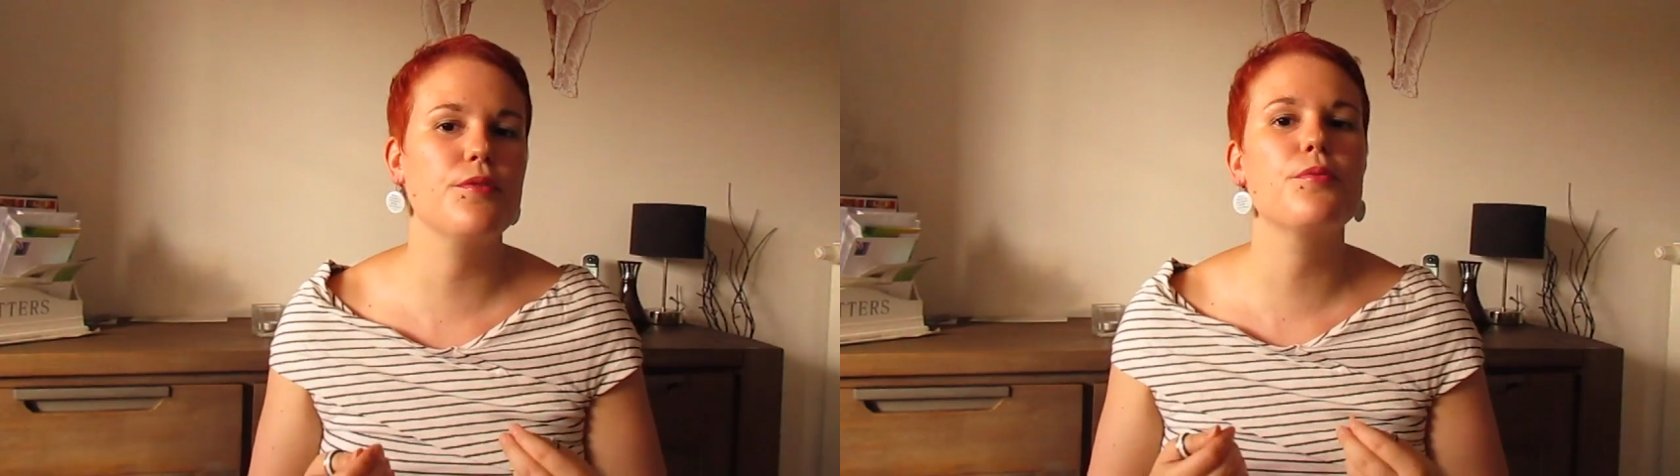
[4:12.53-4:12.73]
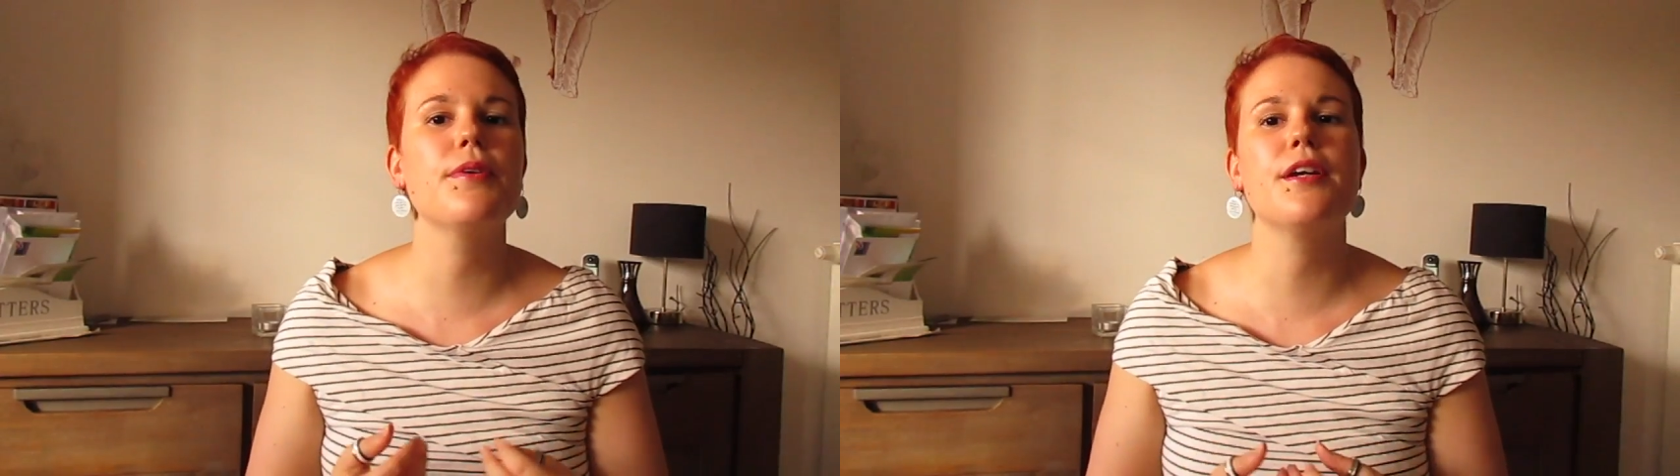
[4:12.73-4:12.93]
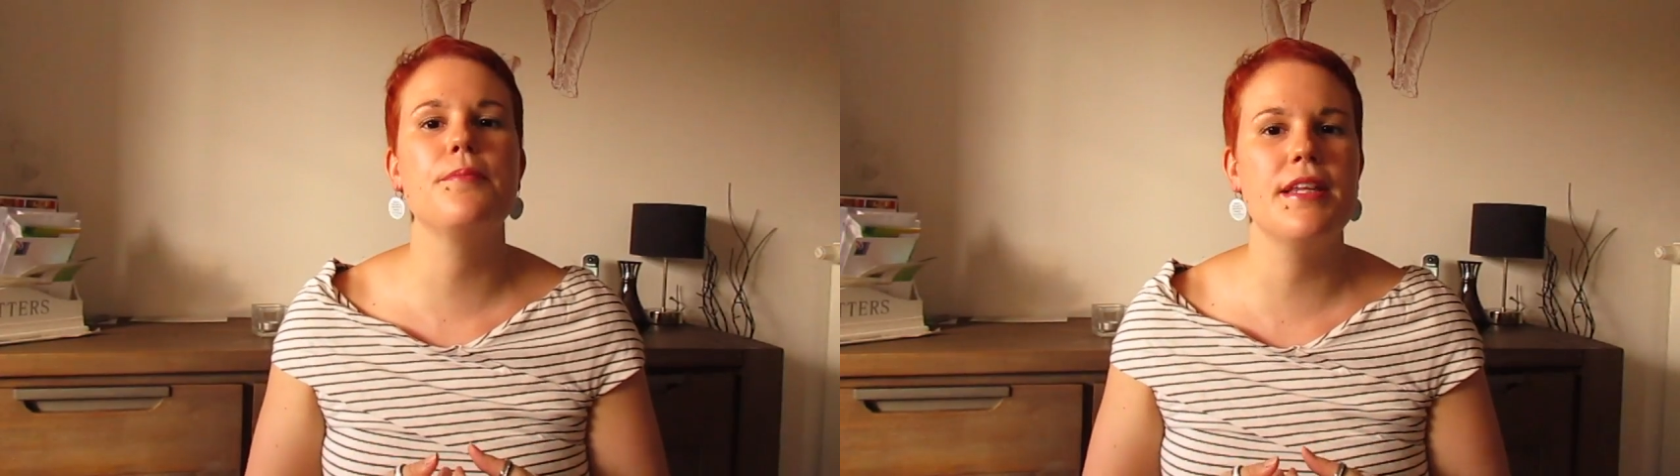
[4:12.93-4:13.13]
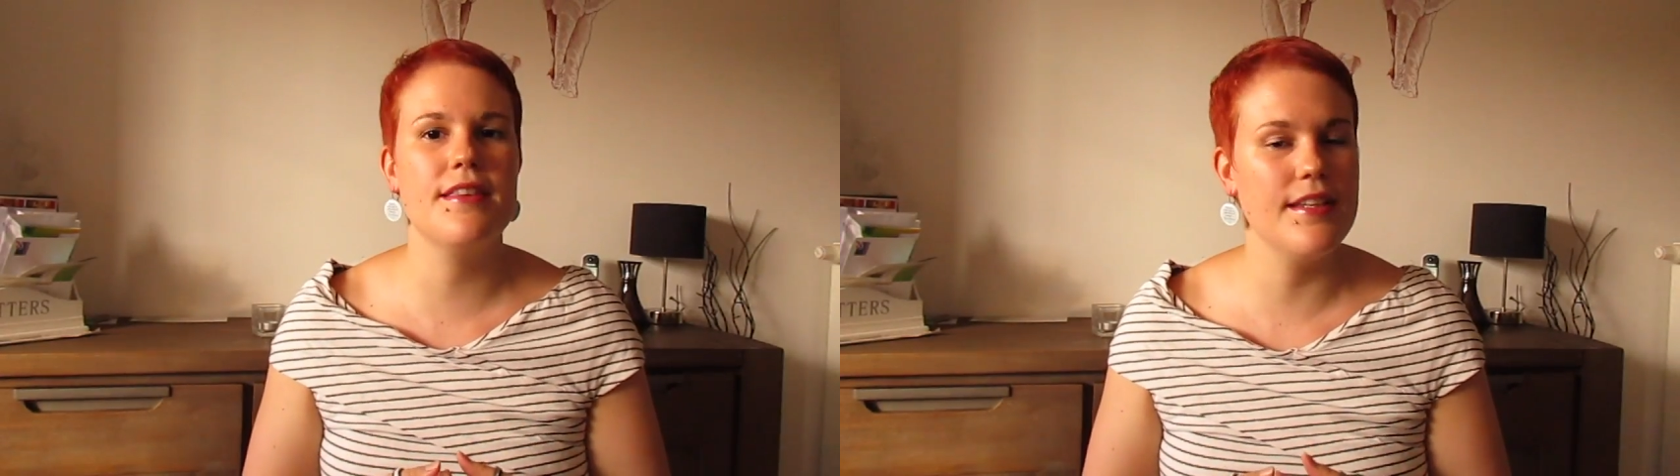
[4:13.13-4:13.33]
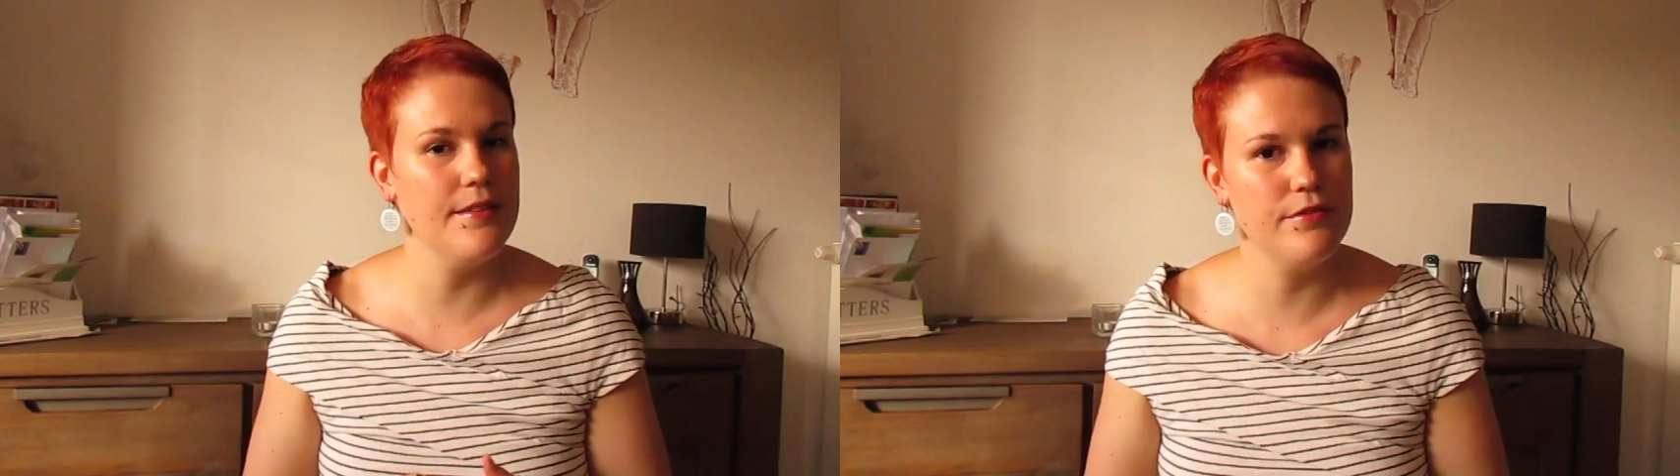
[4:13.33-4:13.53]

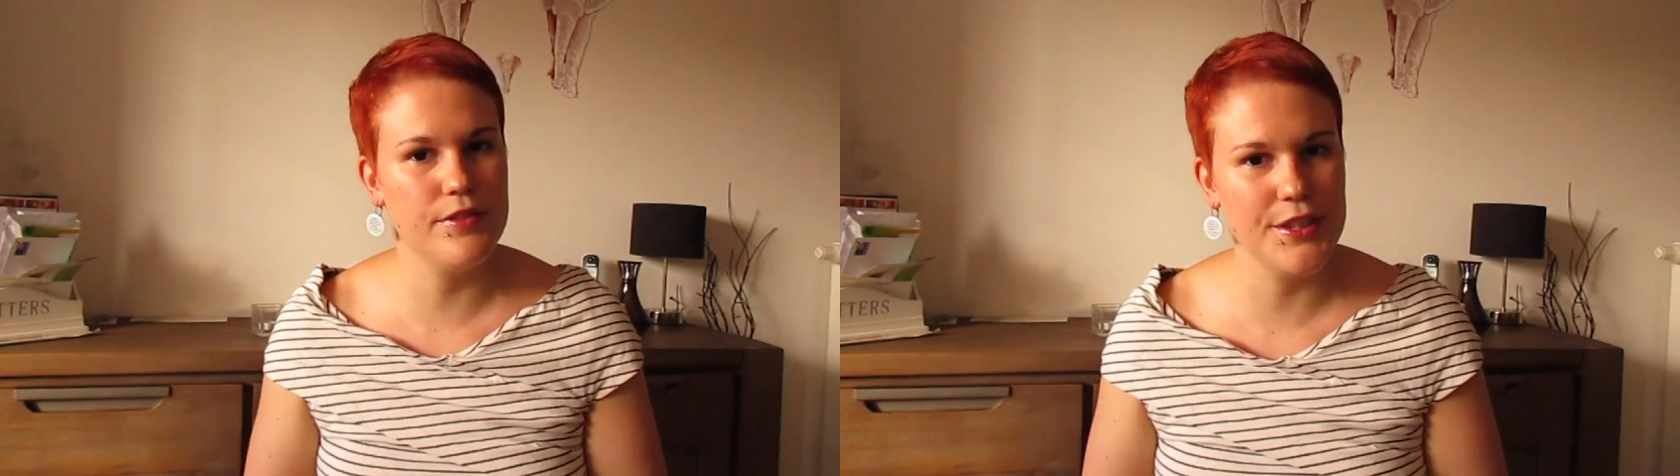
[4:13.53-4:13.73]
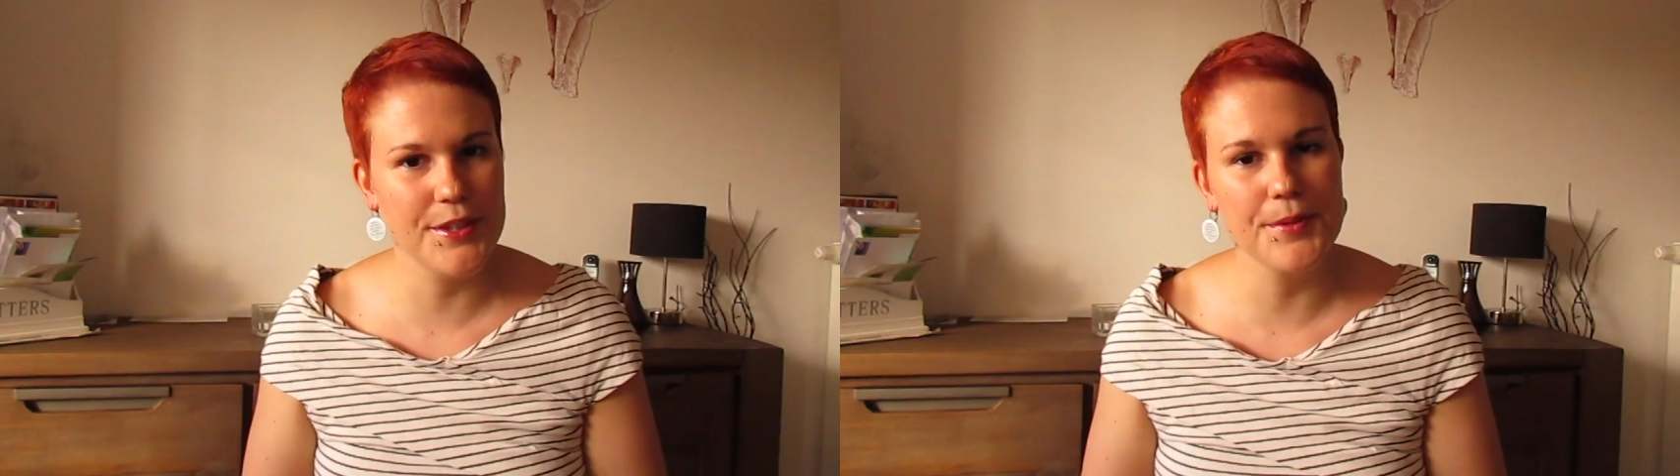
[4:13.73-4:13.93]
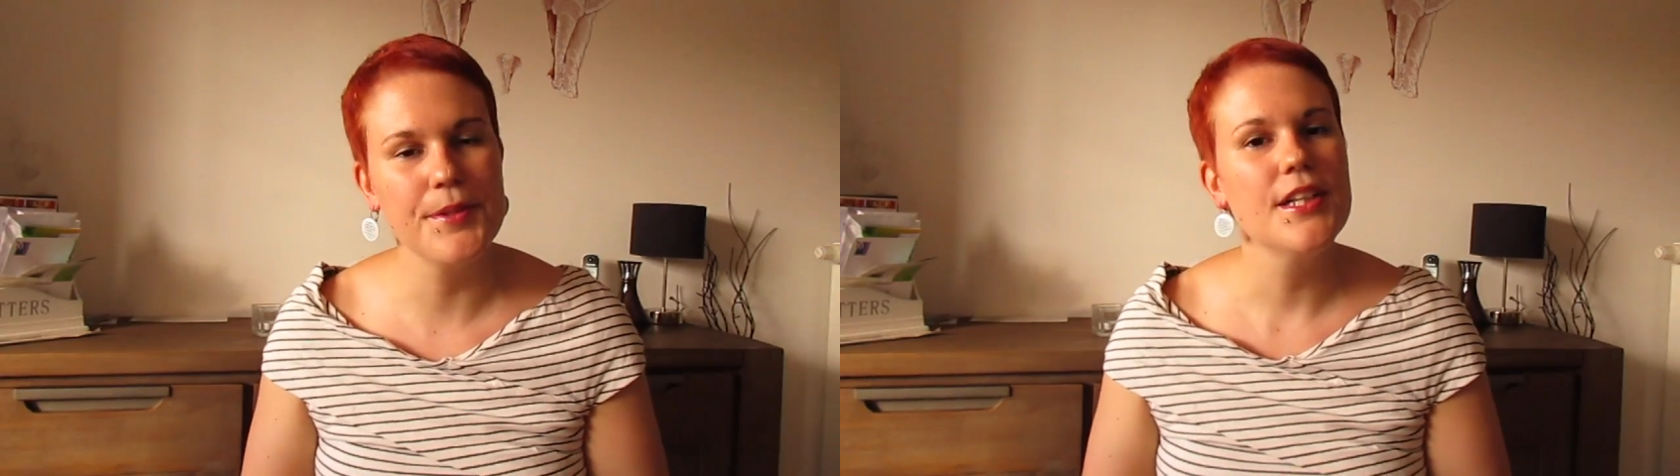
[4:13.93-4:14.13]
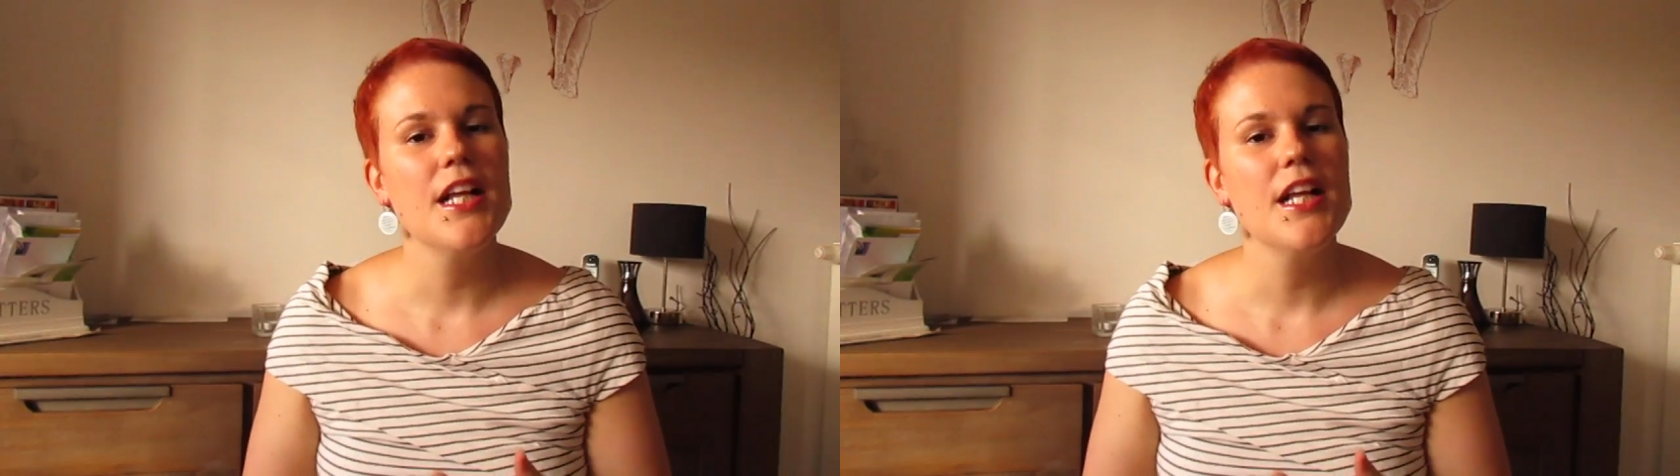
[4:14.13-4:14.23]
recommend them for you.